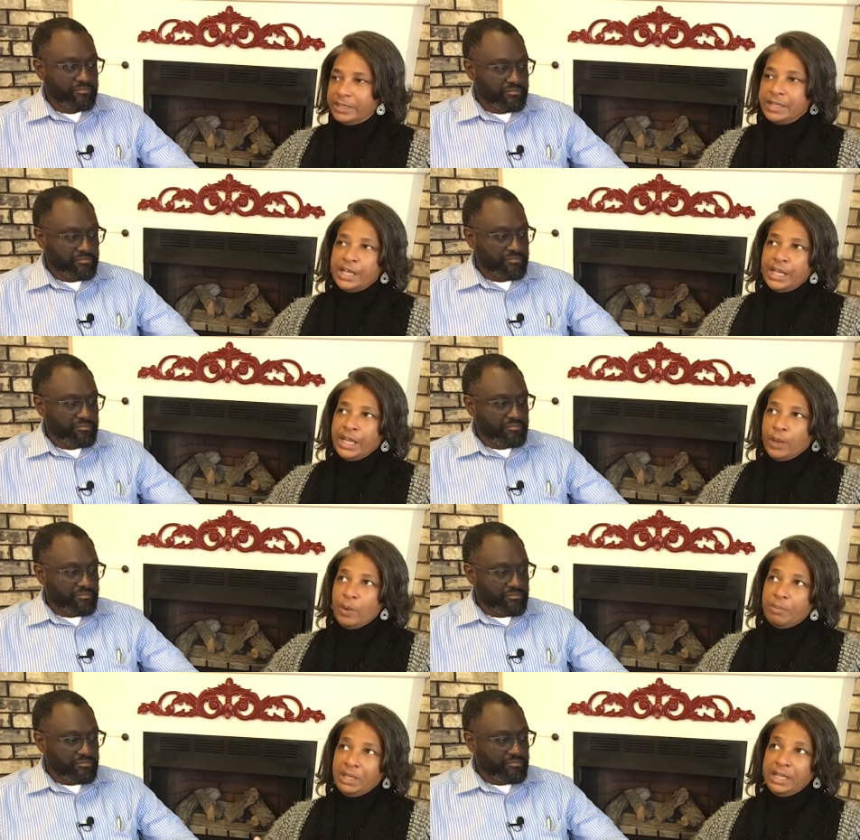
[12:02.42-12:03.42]
Speaker 1: it. And
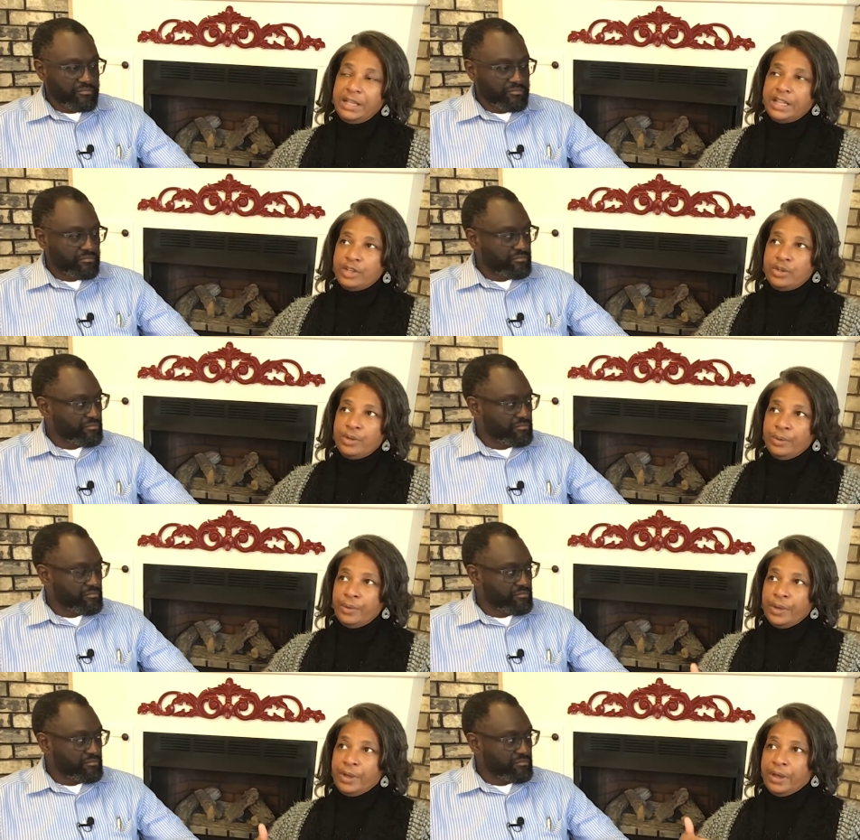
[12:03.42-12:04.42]
we believe that you
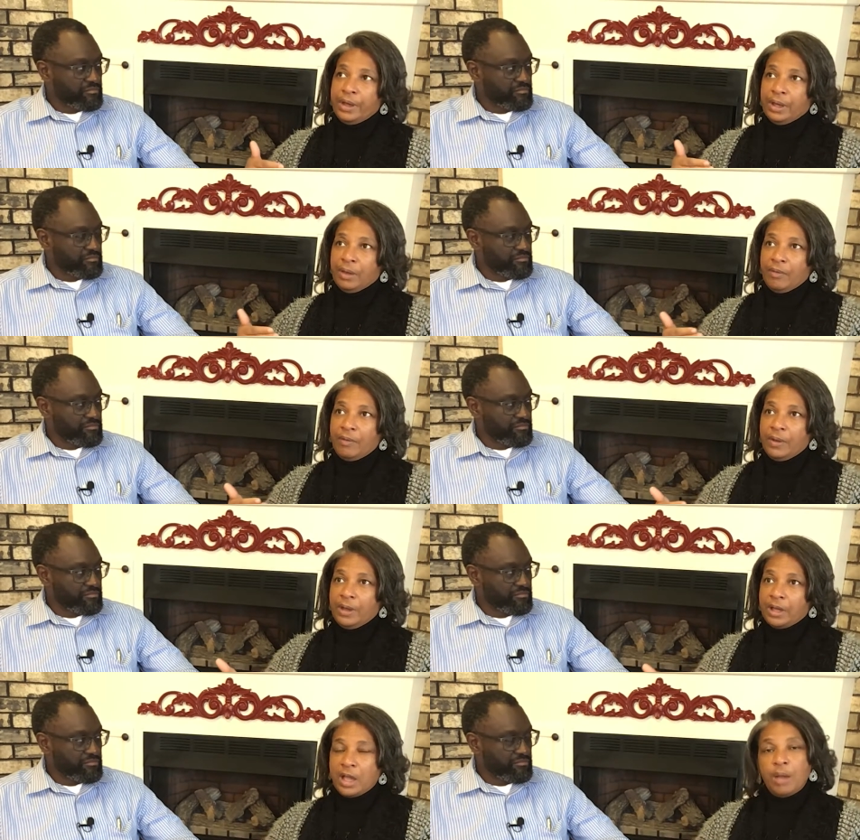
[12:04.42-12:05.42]
uh,
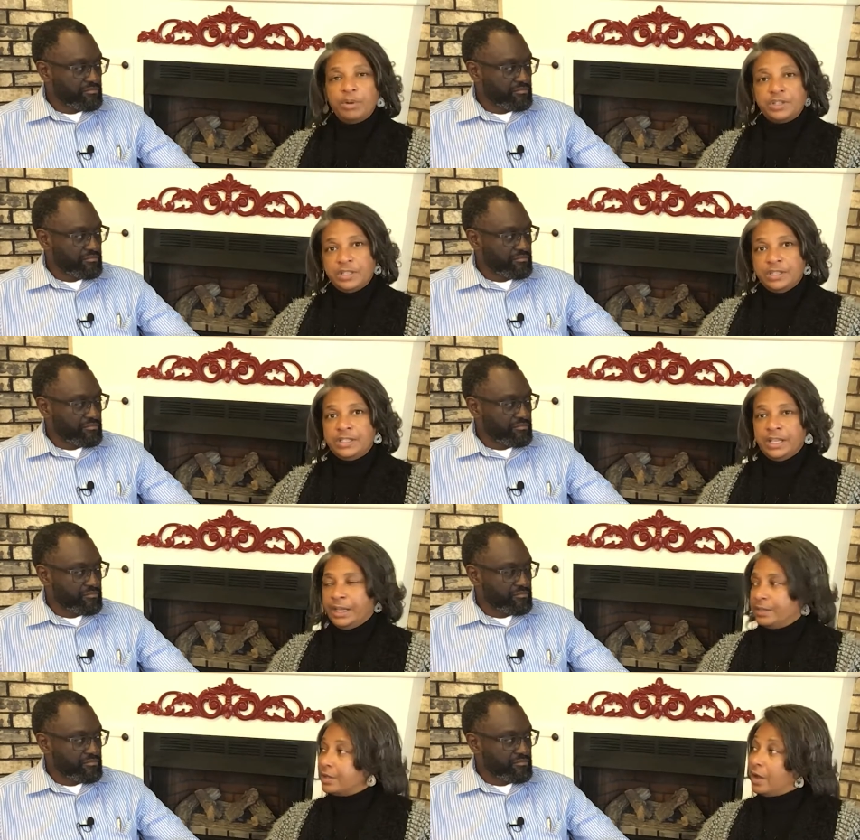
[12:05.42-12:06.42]
accomplish these
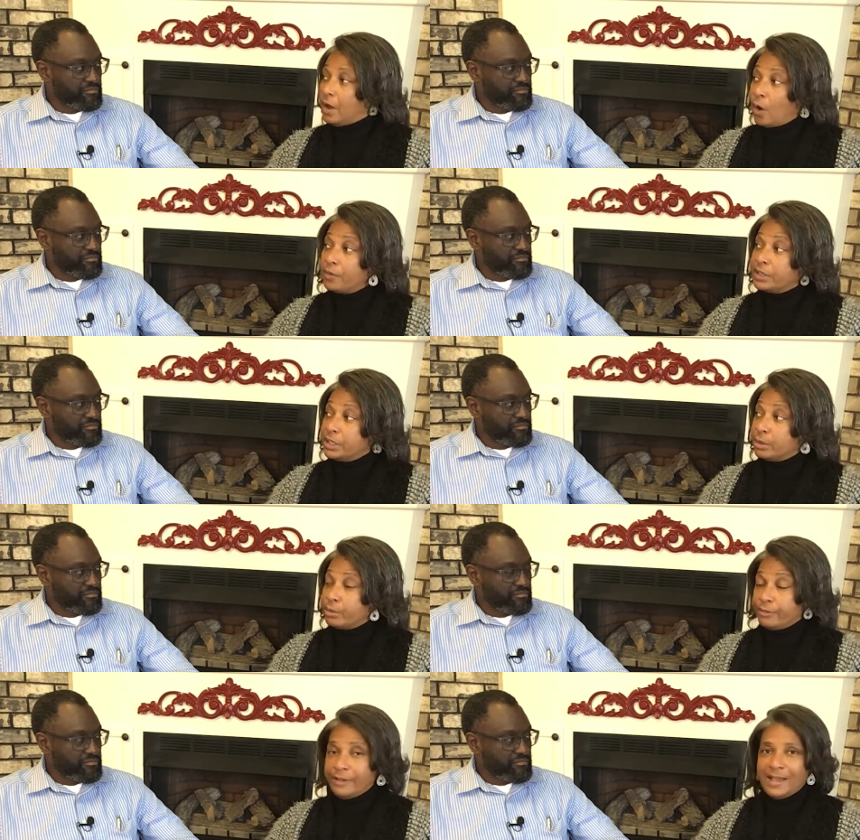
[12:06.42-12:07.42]
things often
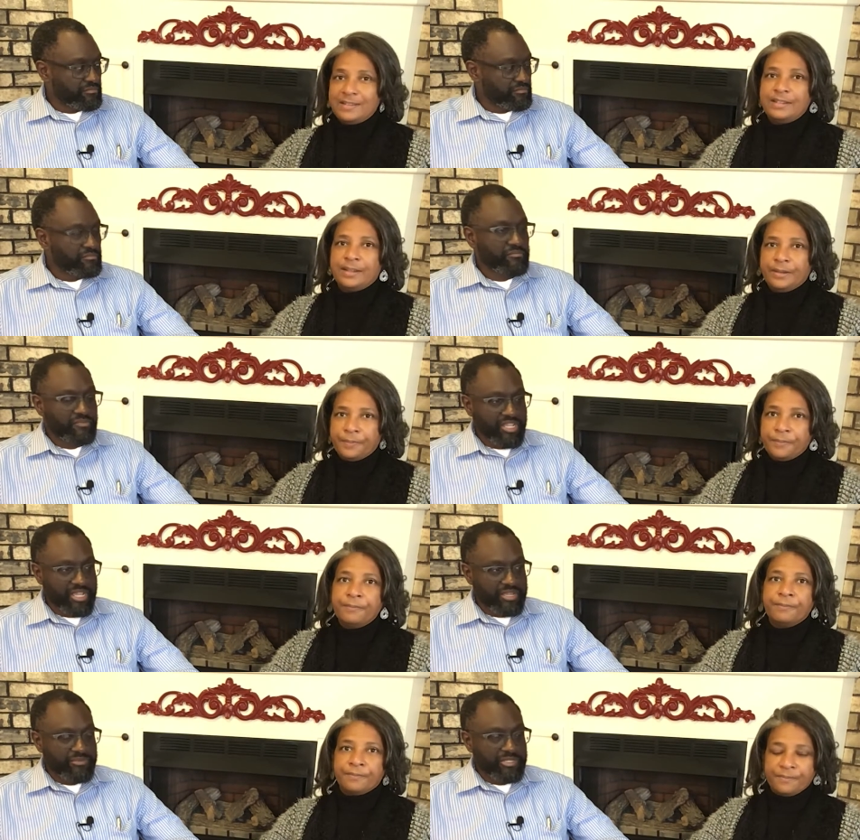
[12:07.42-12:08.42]
through fasting.
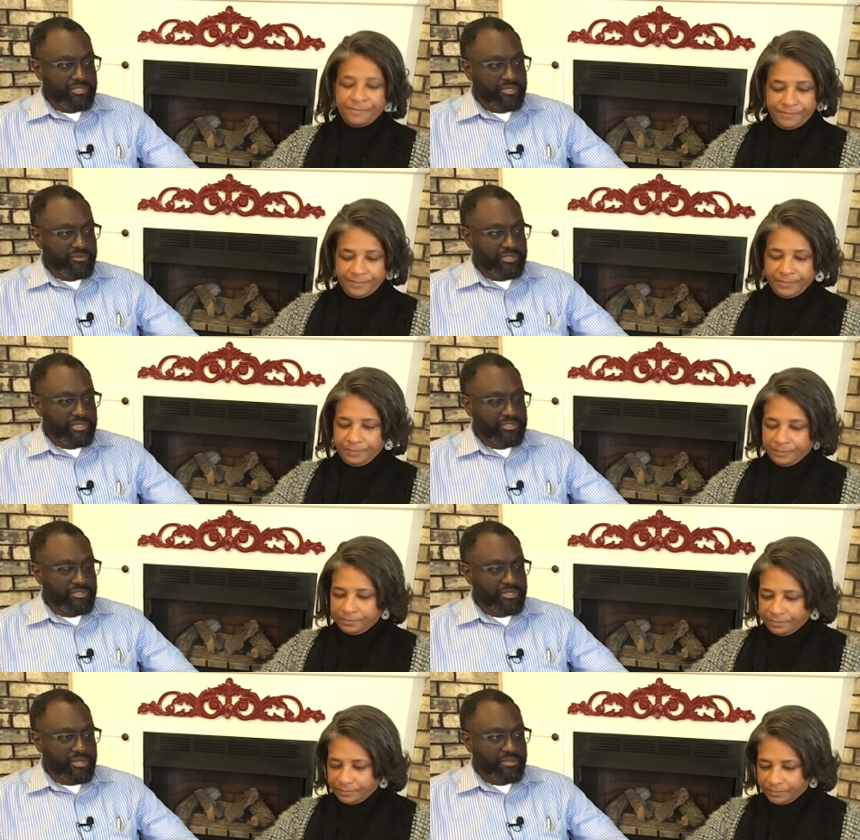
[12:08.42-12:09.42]
Speaker 2: I mean, you know, as
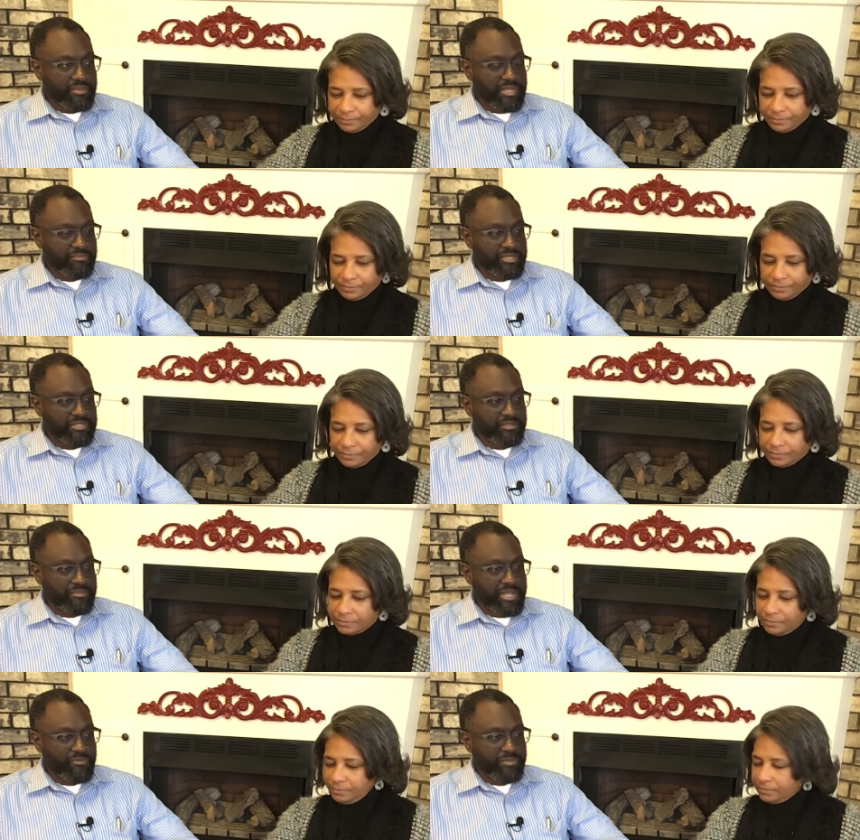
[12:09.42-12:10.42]
you talk about, mention
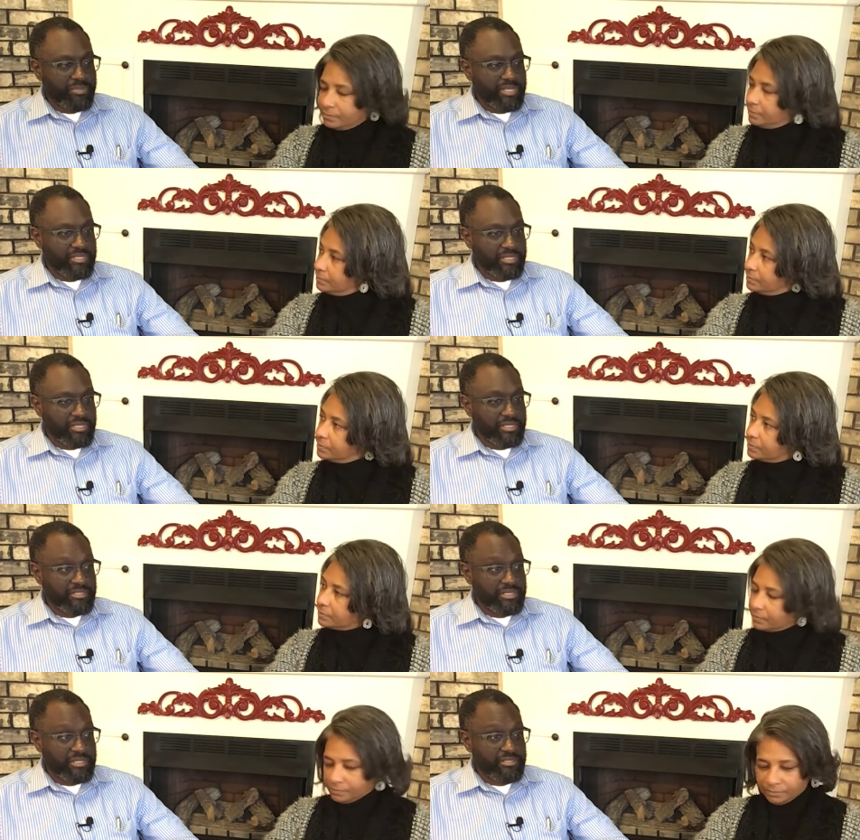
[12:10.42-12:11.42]
about repenting,
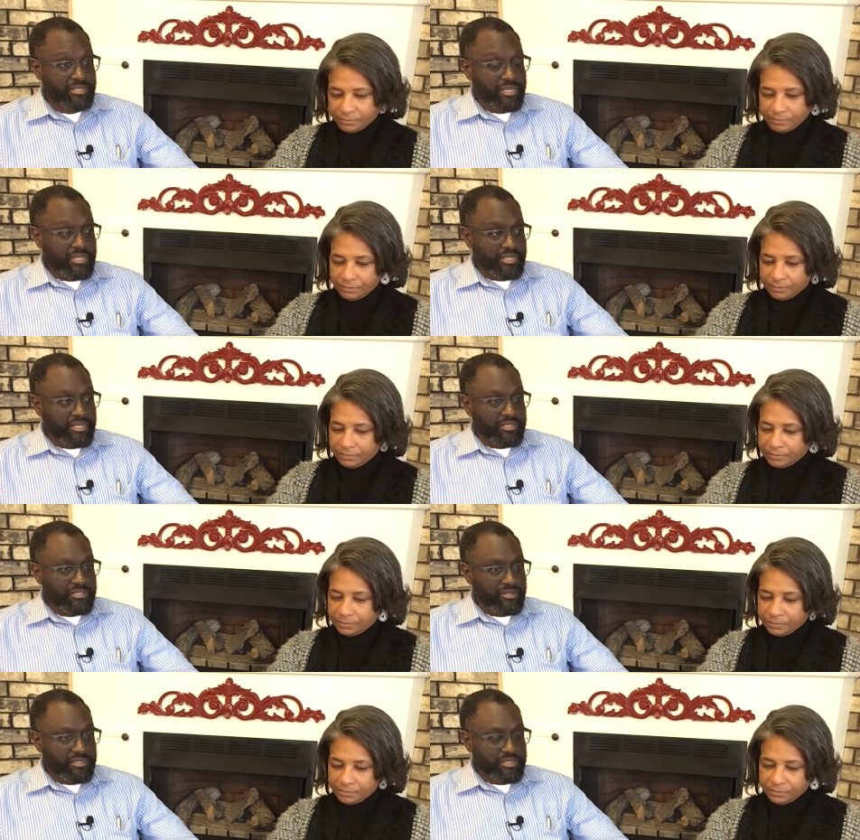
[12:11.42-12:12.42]
it, it's,
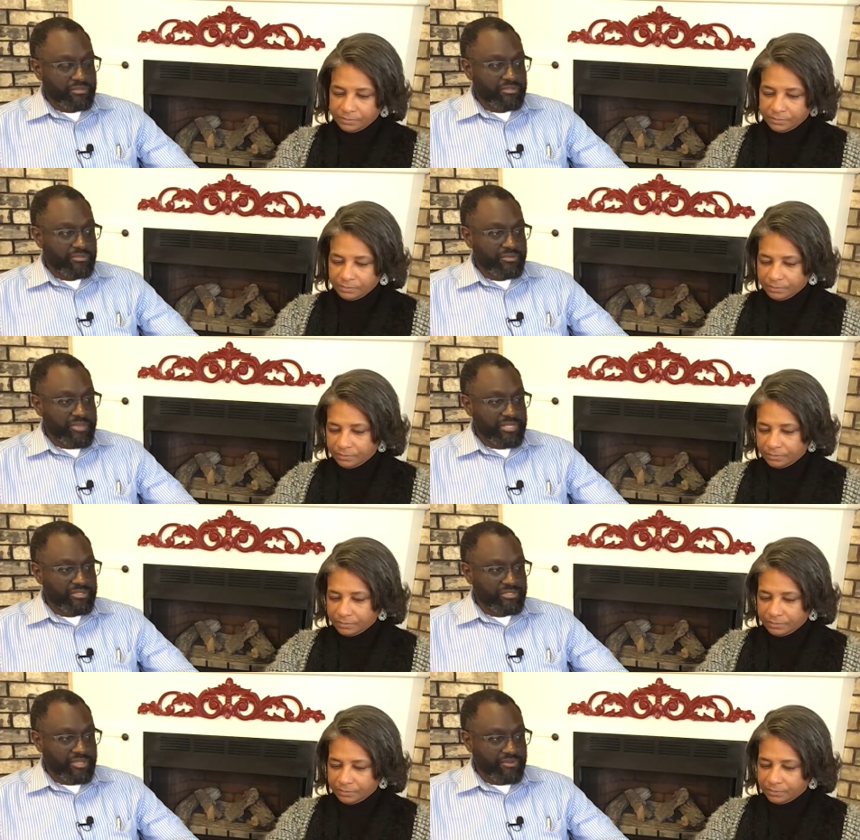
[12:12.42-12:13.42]
it, you know, there's the
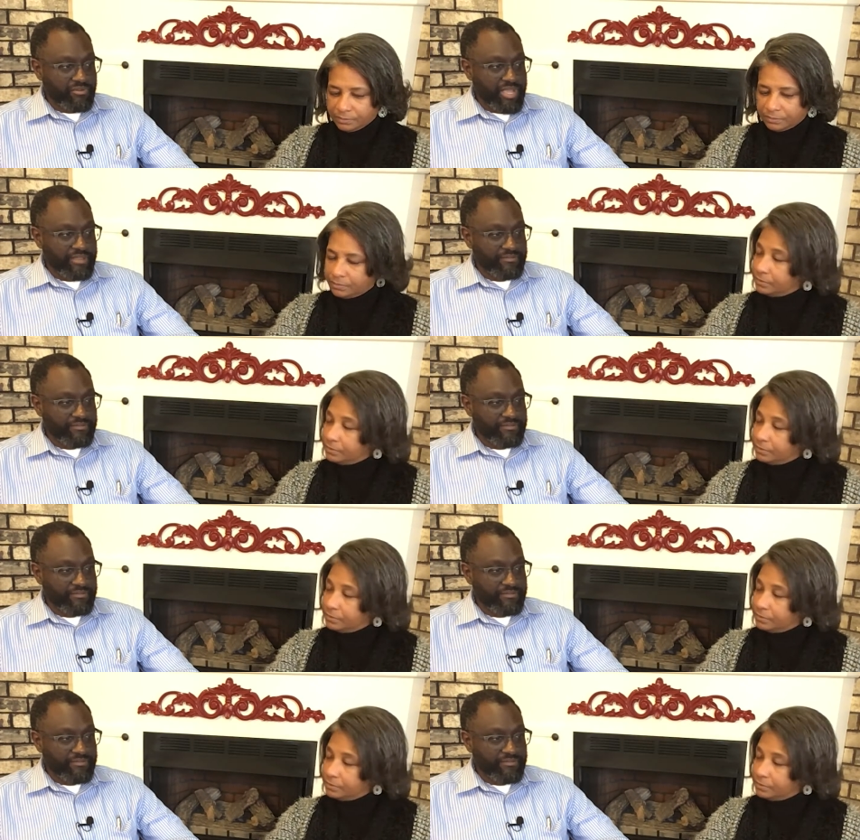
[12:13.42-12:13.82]
dimensions of it, right?